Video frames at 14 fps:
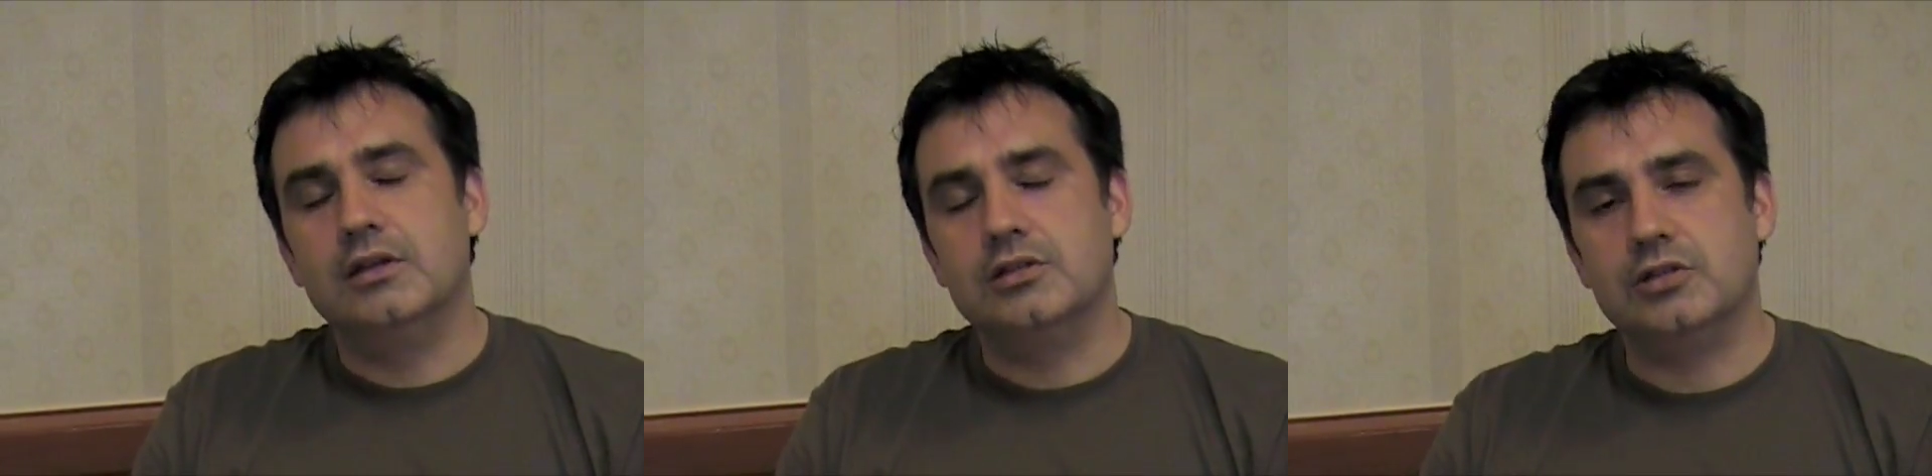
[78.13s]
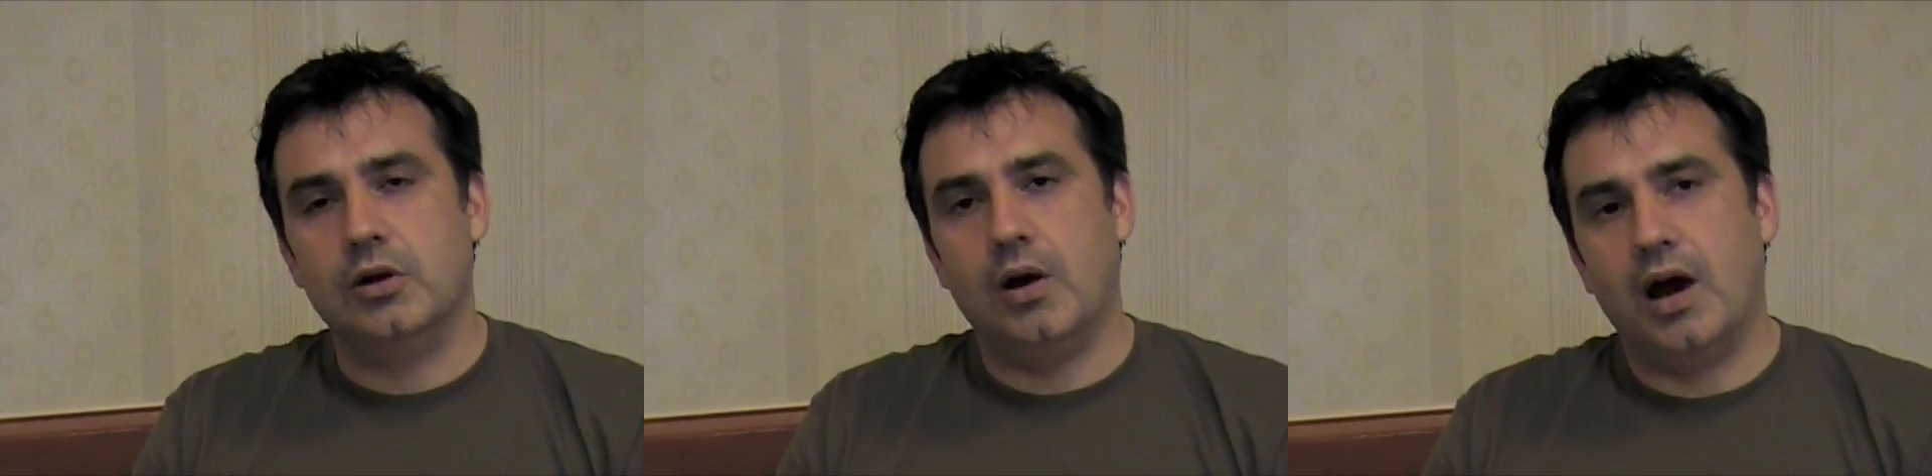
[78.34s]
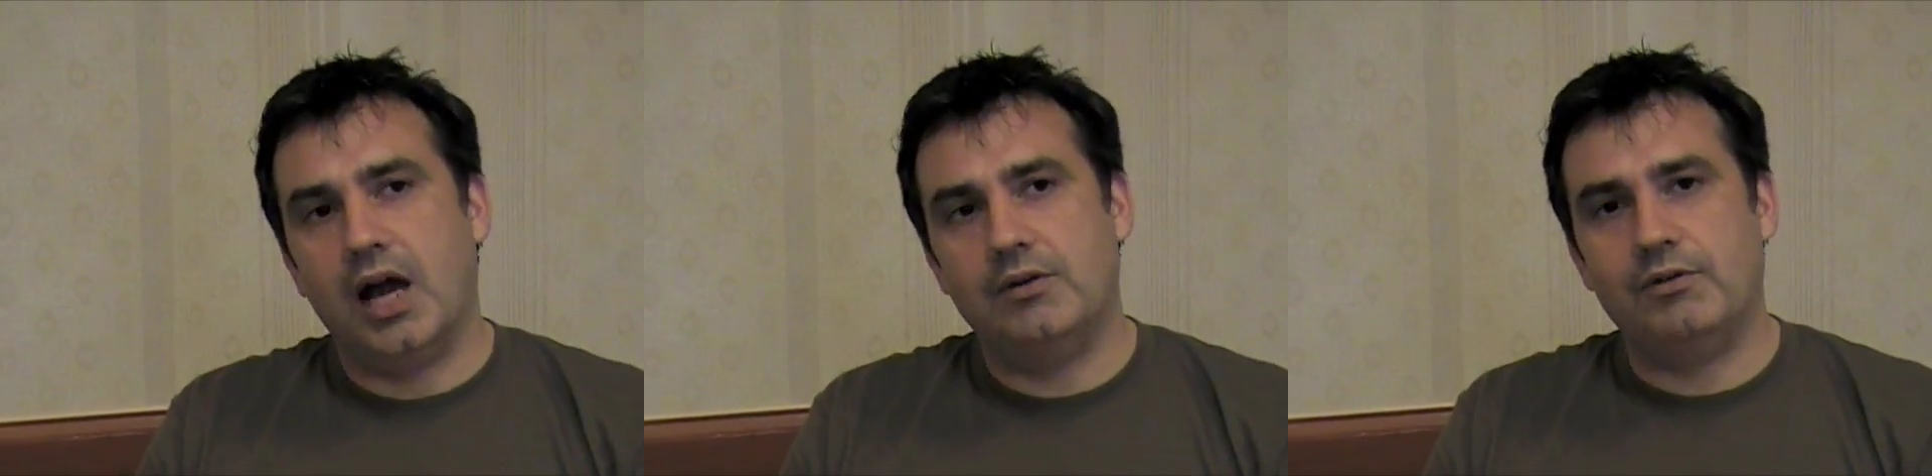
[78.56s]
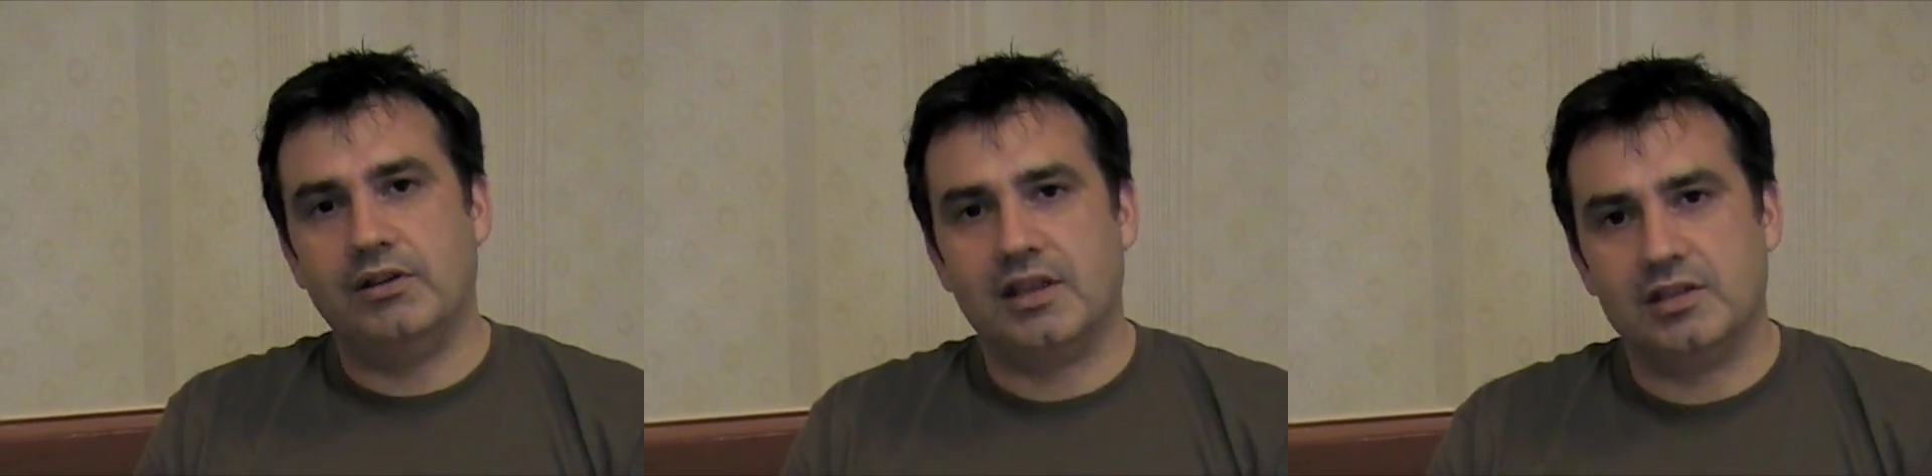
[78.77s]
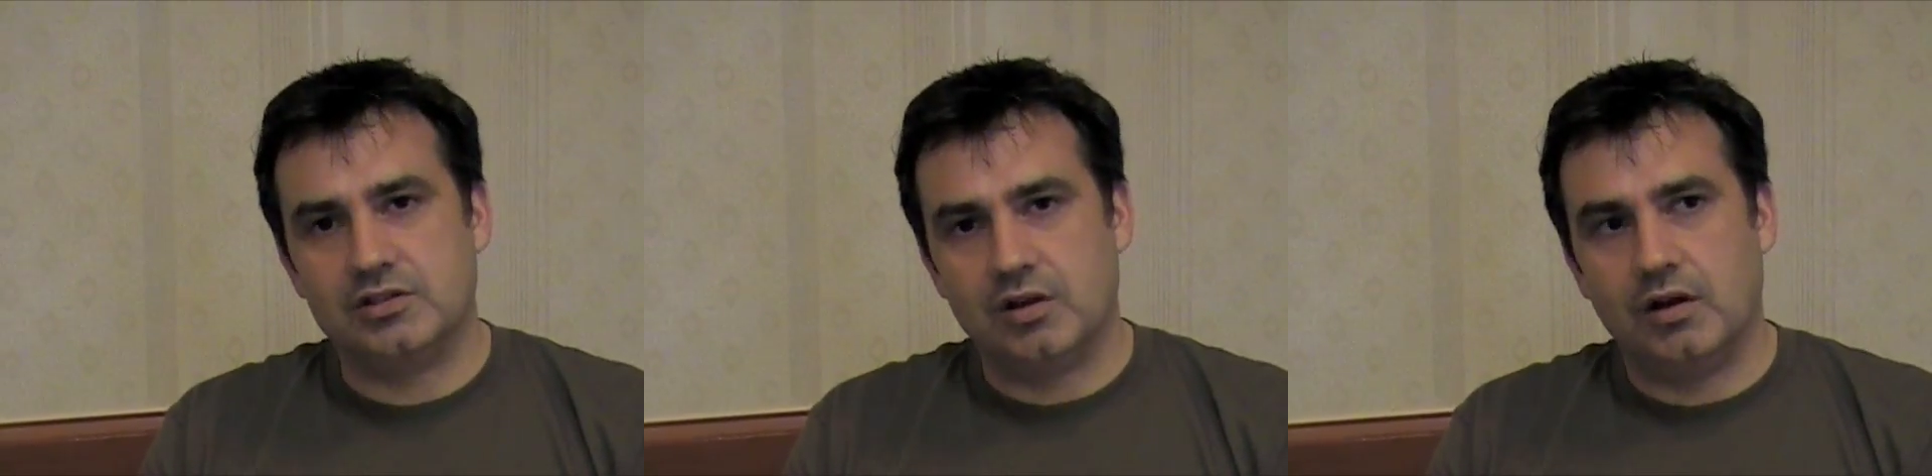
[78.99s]
So I'd write
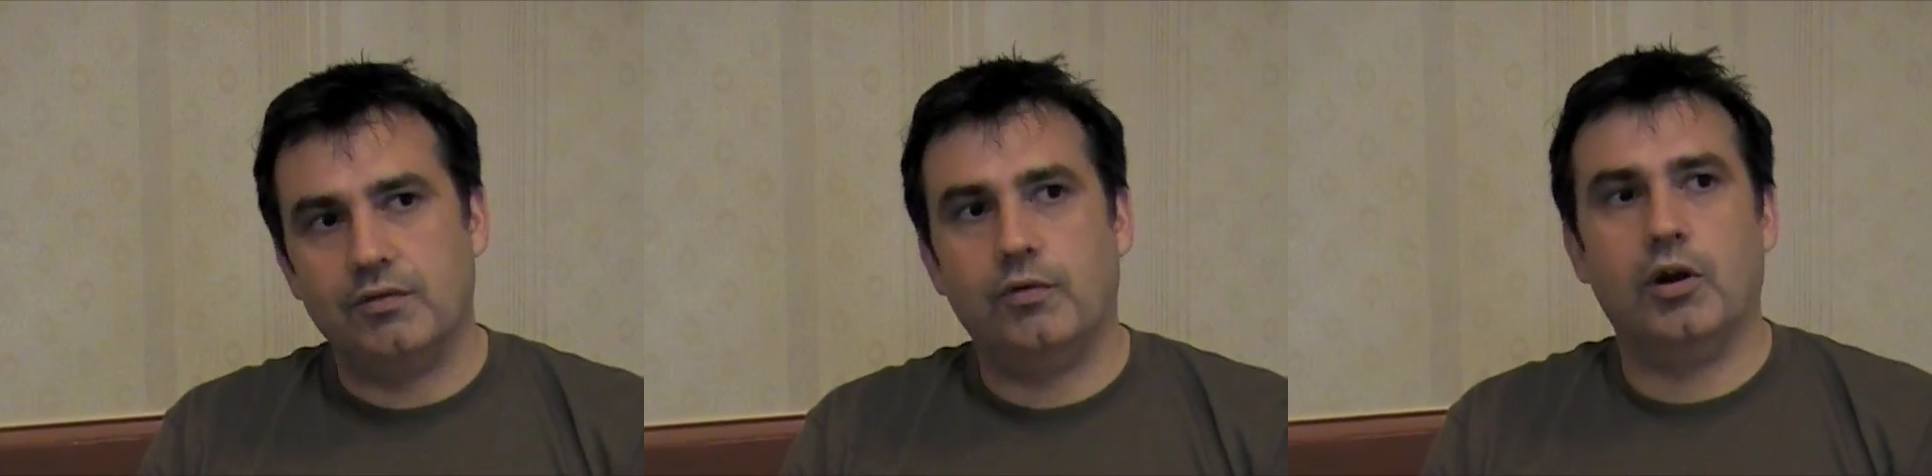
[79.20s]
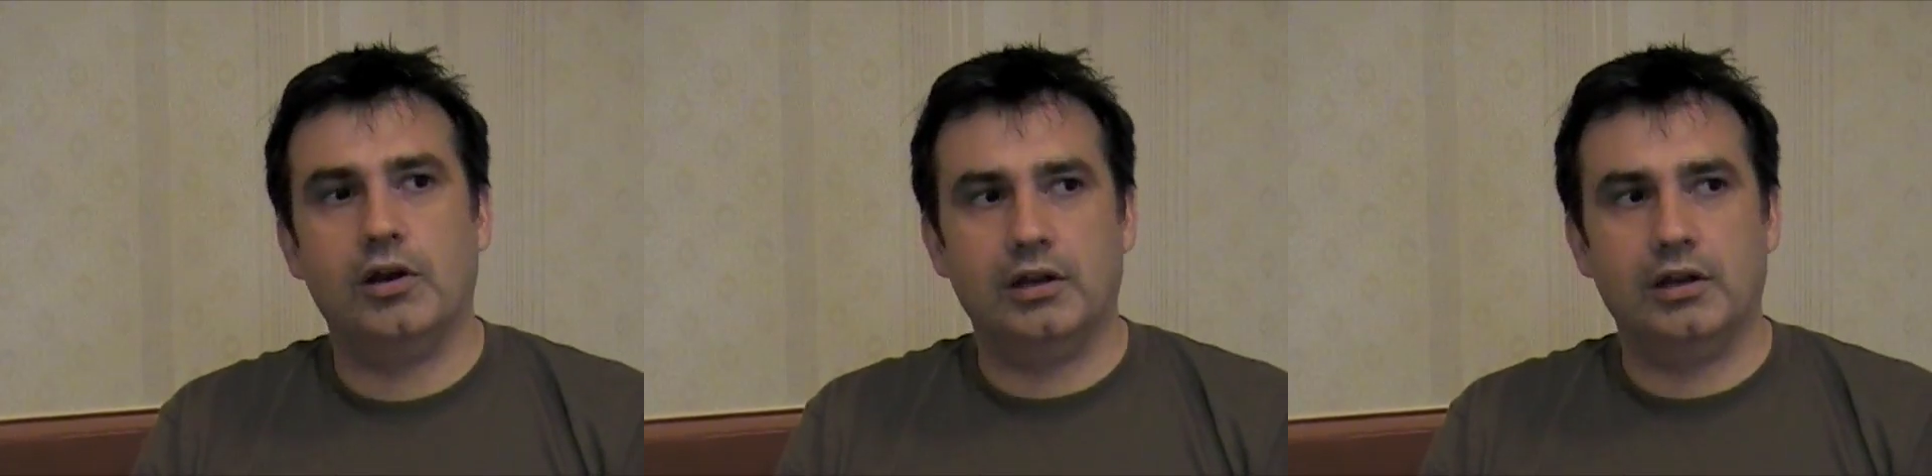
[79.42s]
that software,